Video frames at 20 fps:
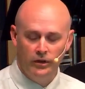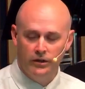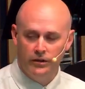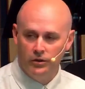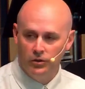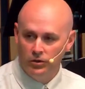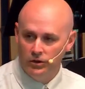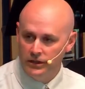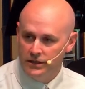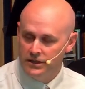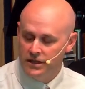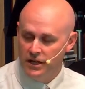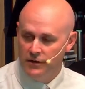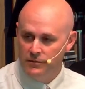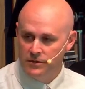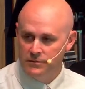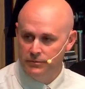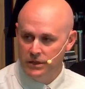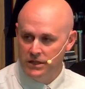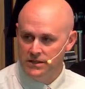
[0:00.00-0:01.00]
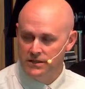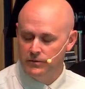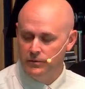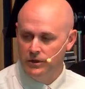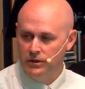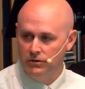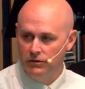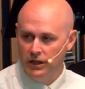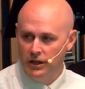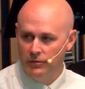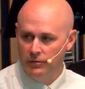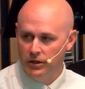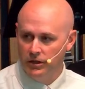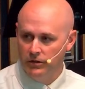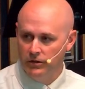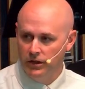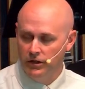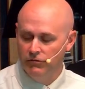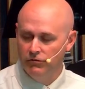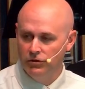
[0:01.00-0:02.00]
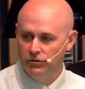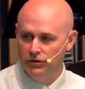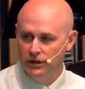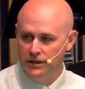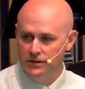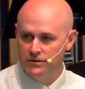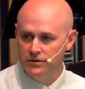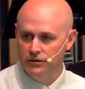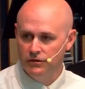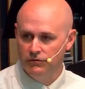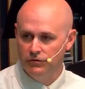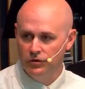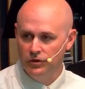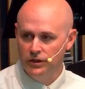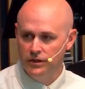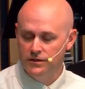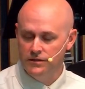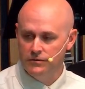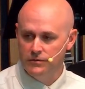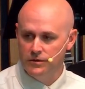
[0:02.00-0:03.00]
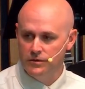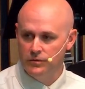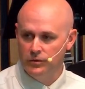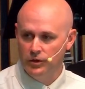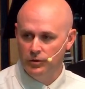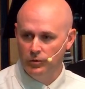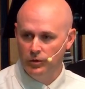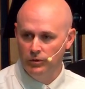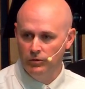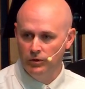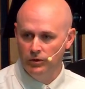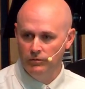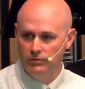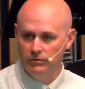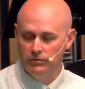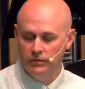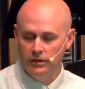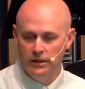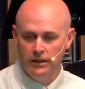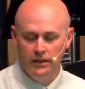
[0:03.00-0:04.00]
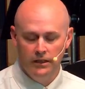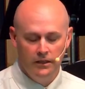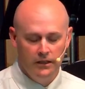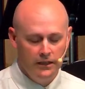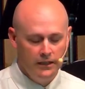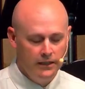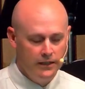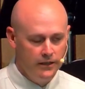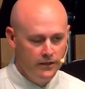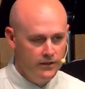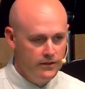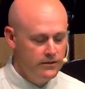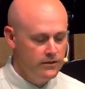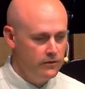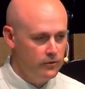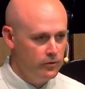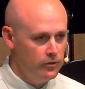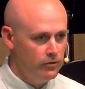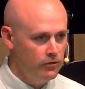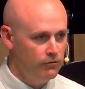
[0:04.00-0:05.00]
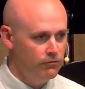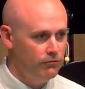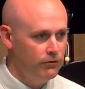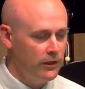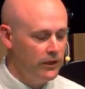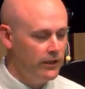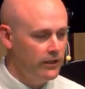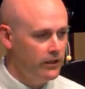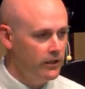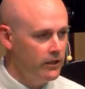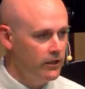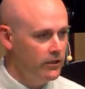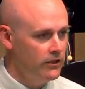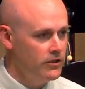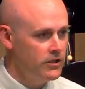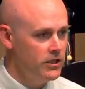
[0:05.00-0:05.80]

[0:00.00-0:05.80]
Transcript: One of the only times my sweet grandmother ever raised her voice was when we were kids and we were fighting,